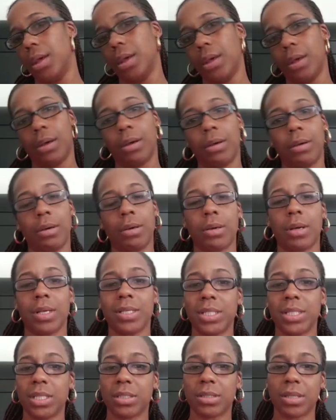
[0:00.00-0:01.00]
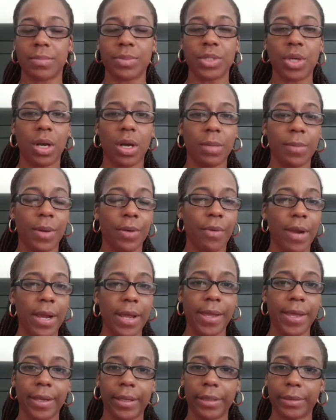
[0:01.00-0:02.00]
oh God, see this is what I'm talking about right
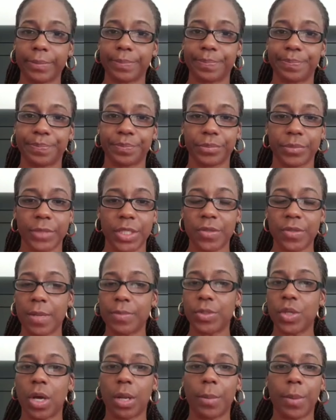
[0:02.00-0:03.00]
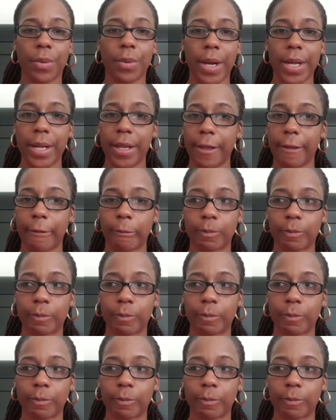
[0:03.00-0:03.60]
here. This is what I'm talking about right here.